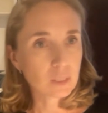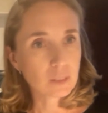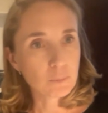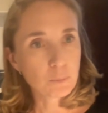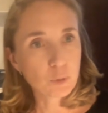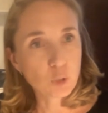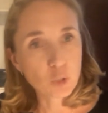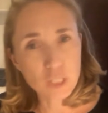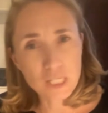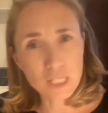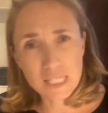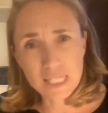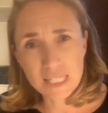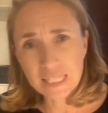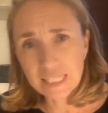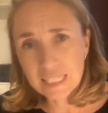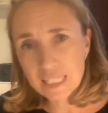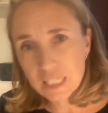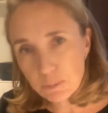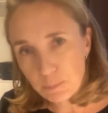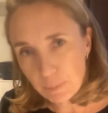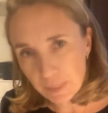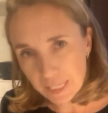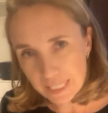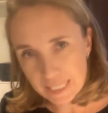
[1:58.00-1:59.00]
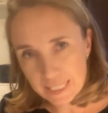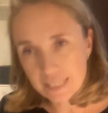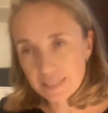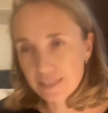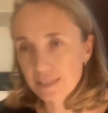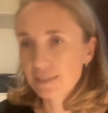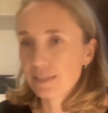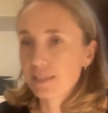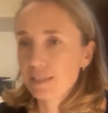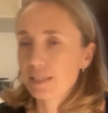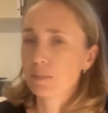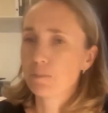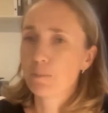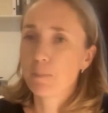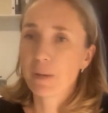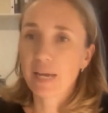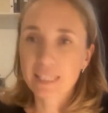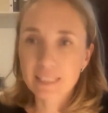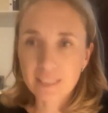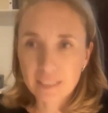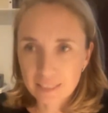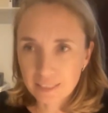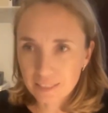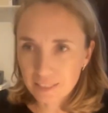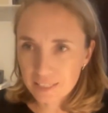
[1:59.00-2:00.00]
processing expenses,
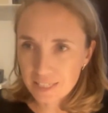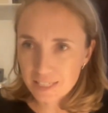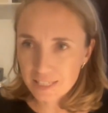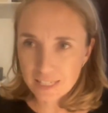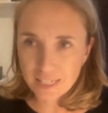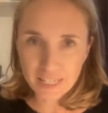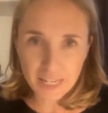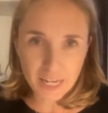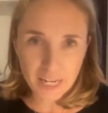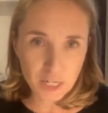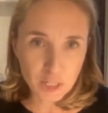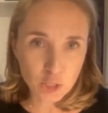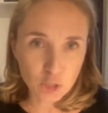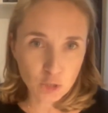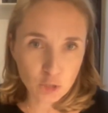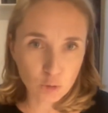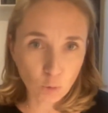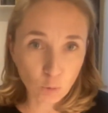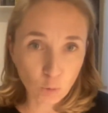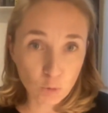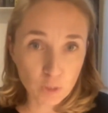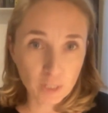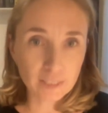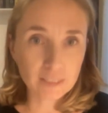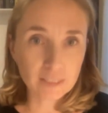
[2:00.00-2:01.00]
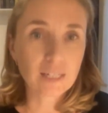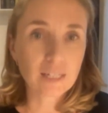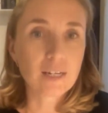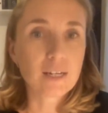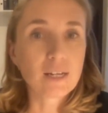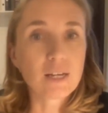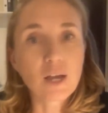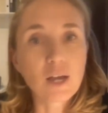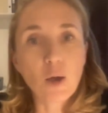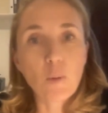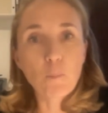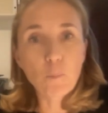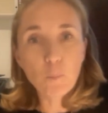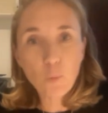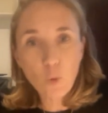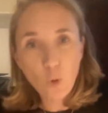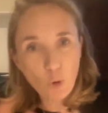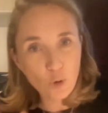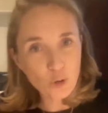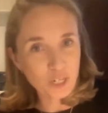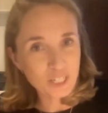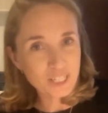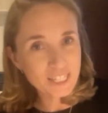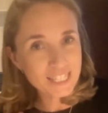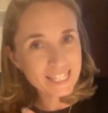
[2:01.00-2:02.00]
bank reconciliation, all that
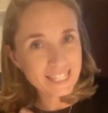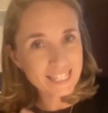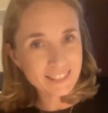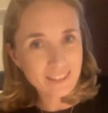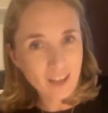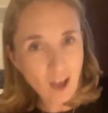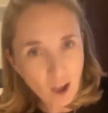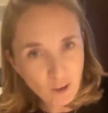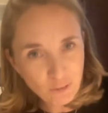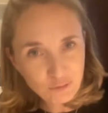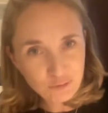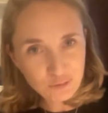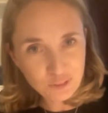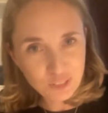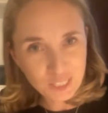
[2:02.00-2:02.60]
boring stuff